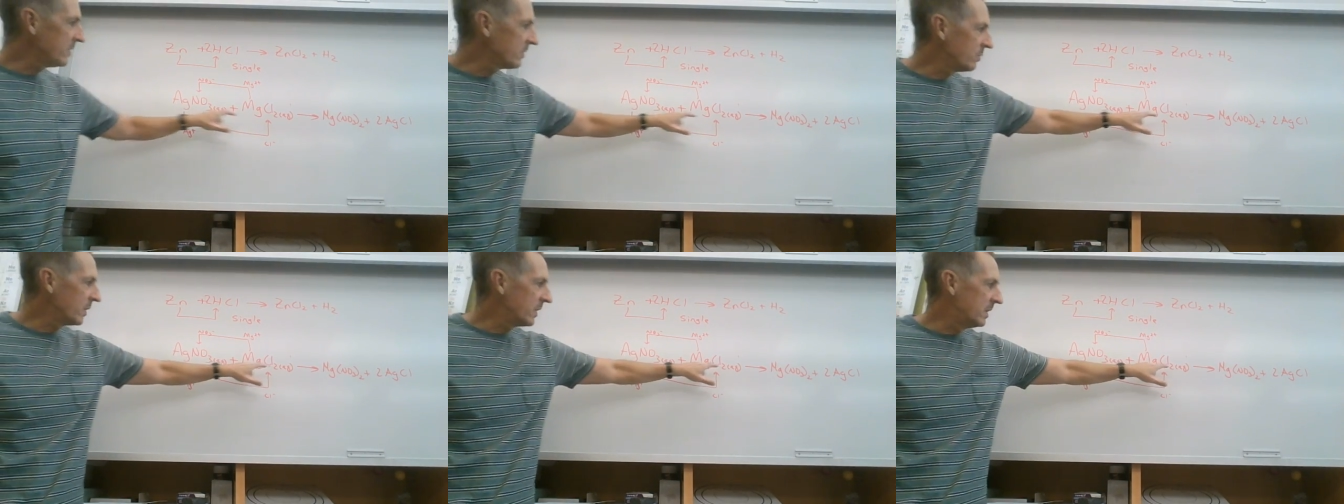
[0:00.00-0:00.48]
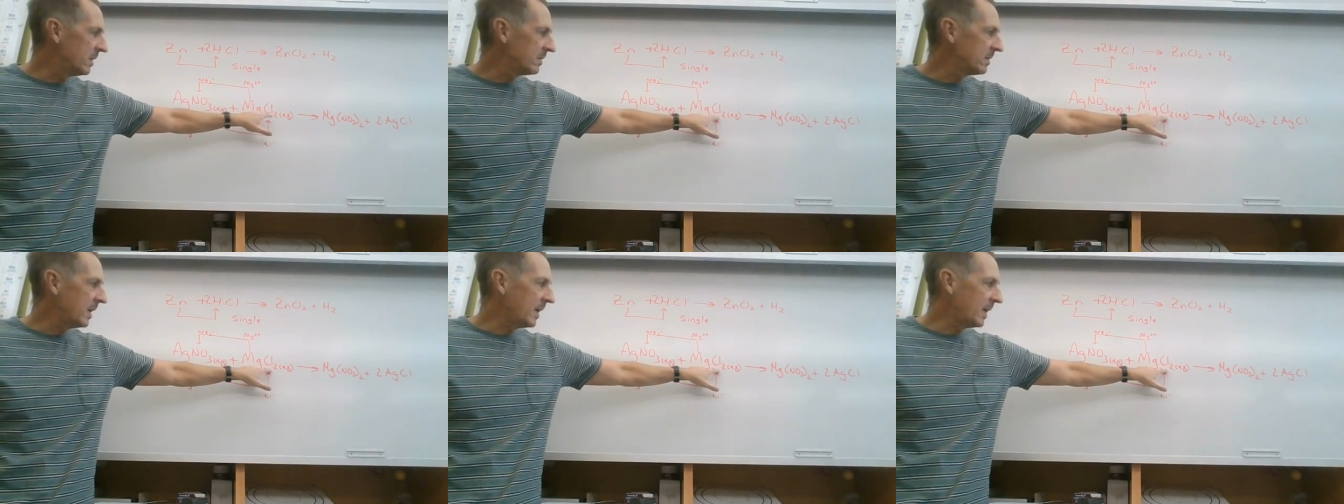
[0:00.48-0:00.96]
is with
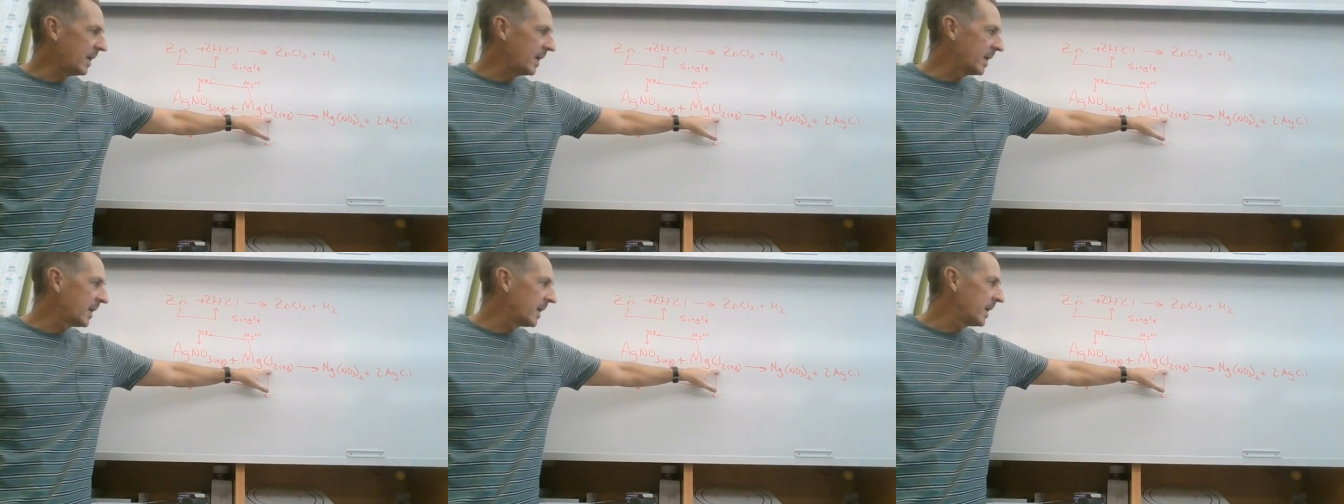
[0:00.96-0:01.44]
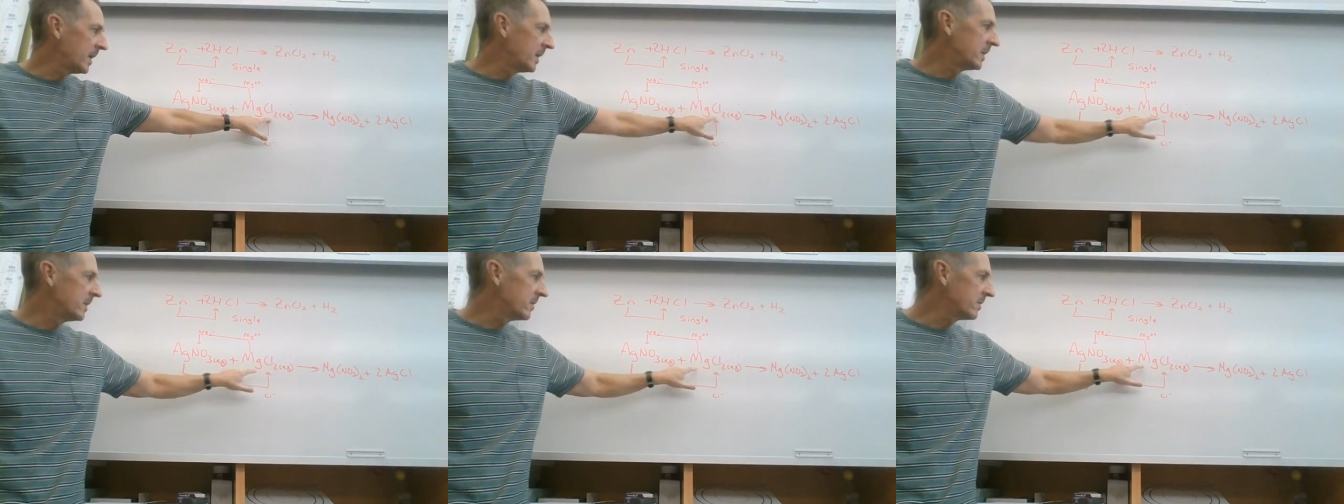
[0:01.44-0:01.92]
this
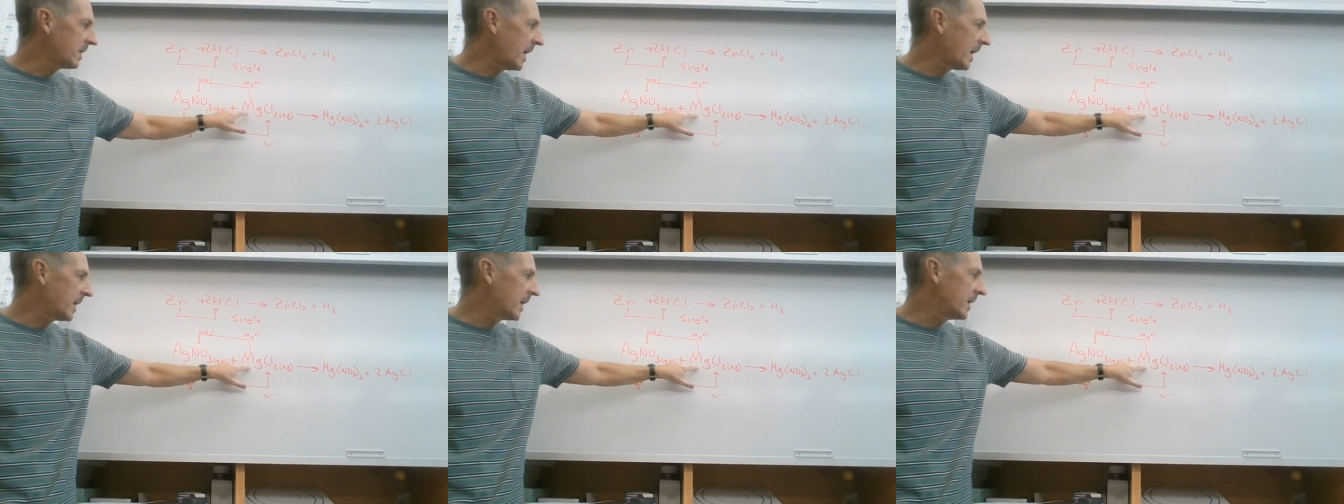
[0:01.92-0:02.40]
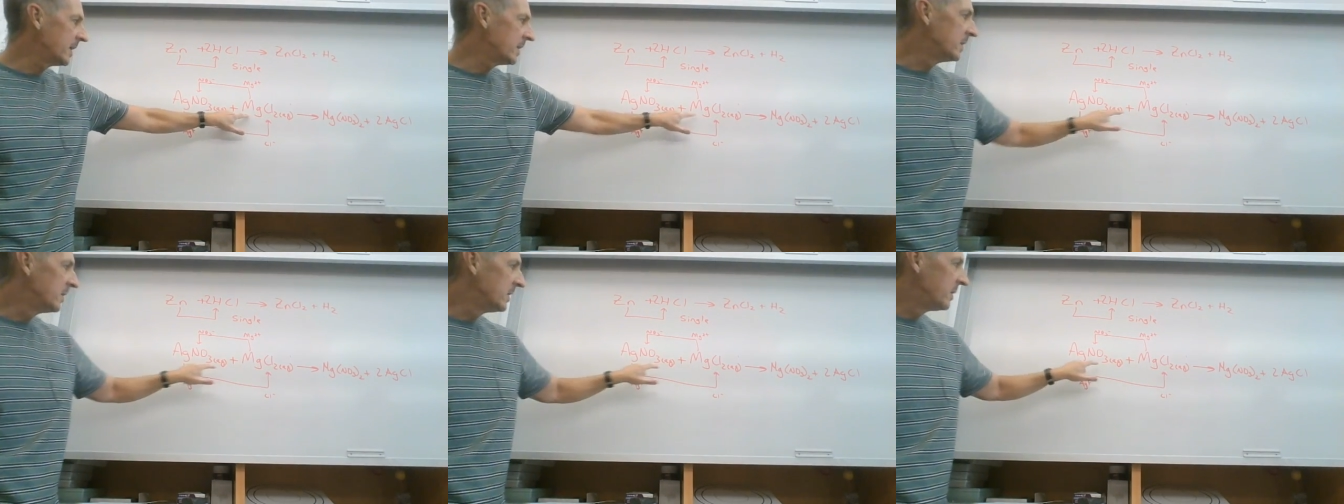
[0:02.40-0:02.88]
anion, and this
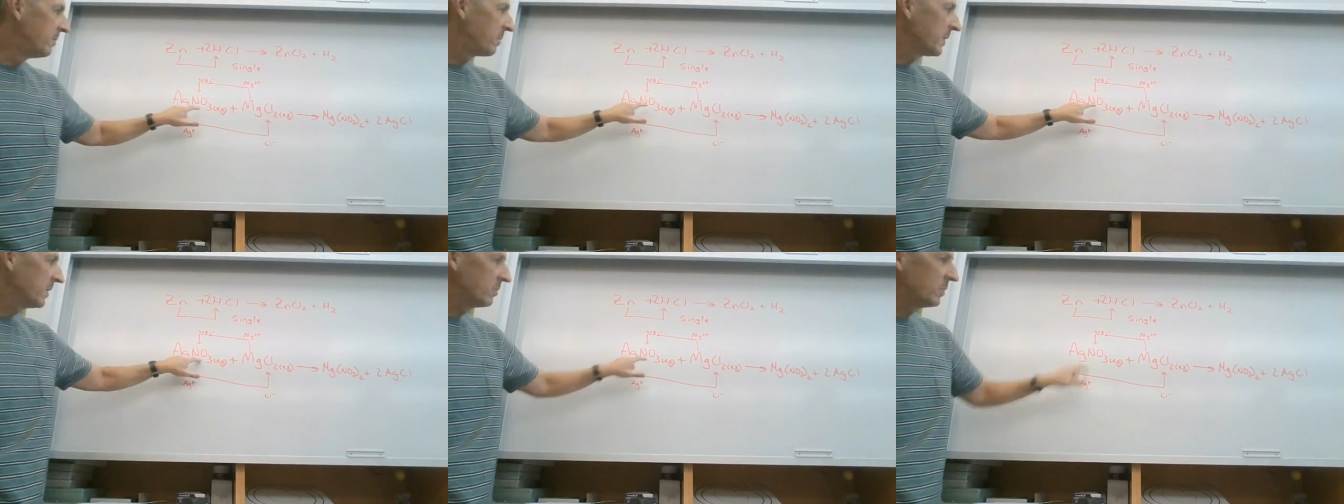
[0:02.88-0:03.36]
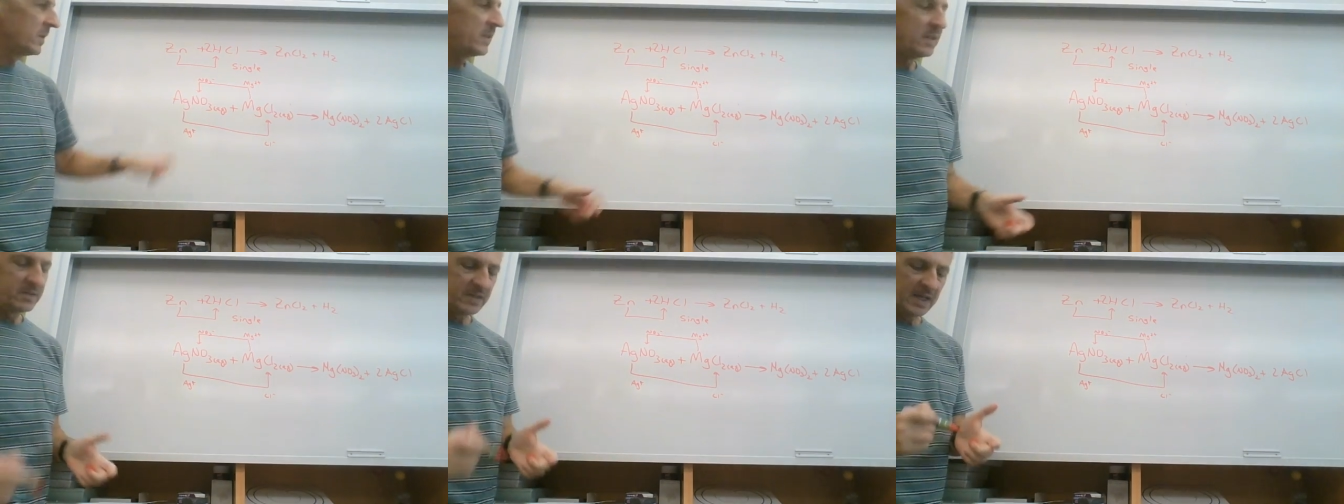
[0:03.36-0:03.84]
cation is with
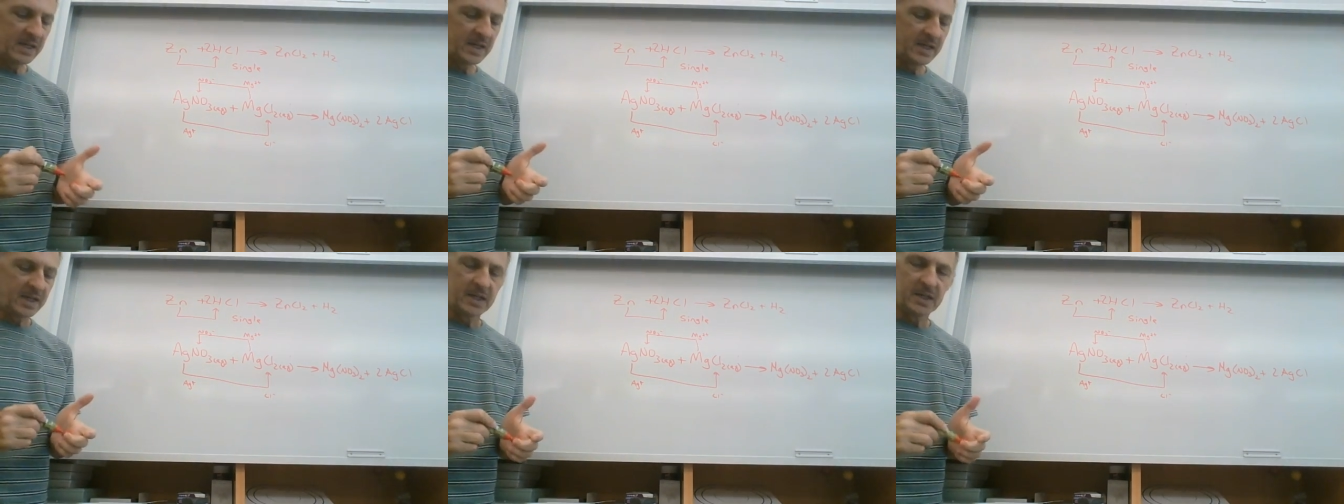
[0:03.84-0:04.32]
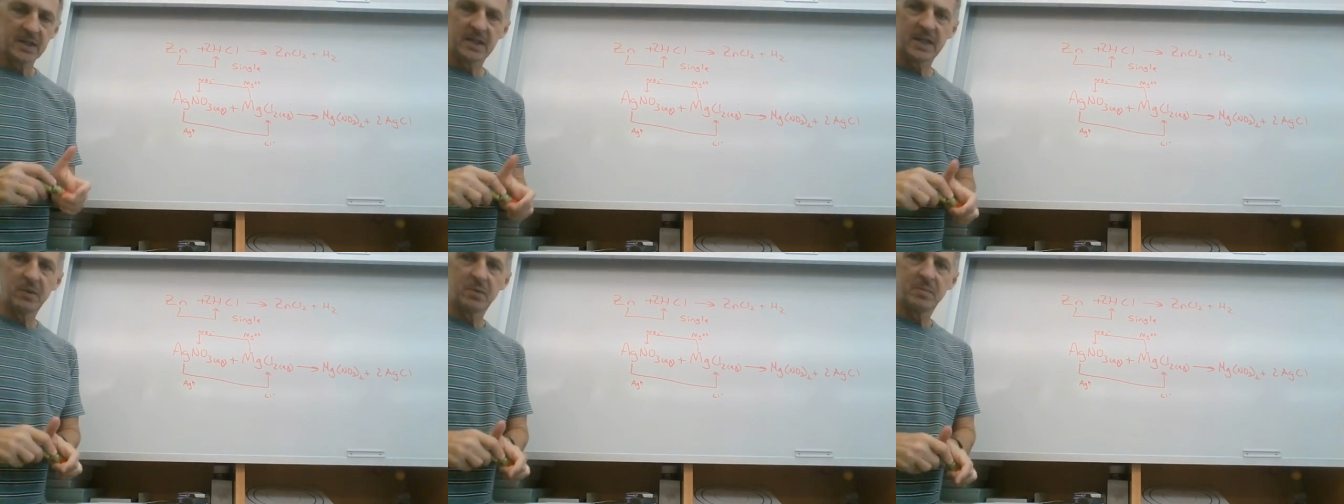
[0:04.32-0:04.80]
this anion,
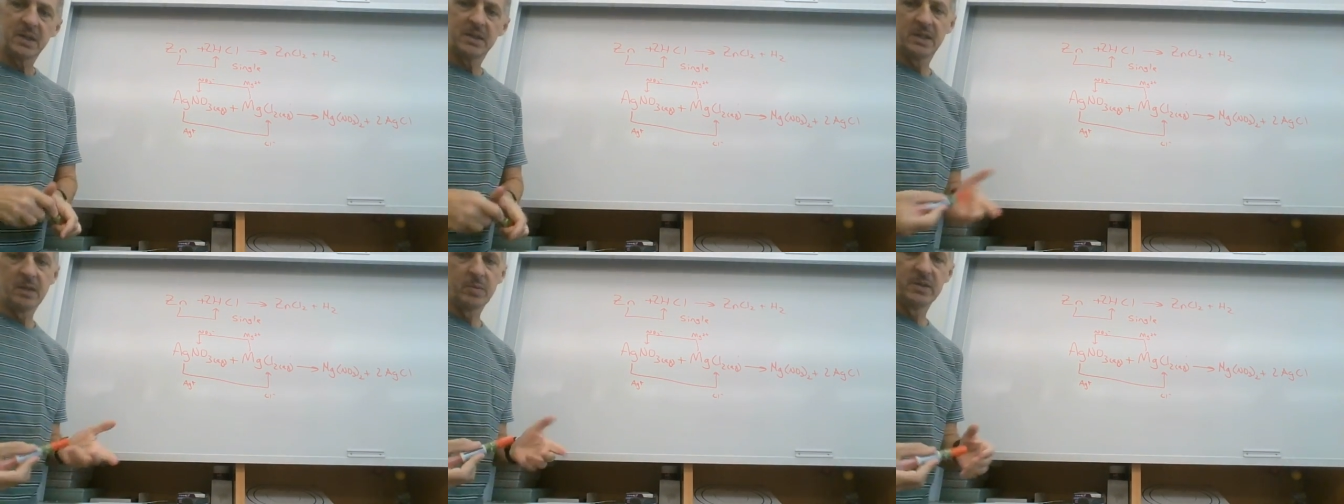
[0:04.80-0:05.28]
and that would be a double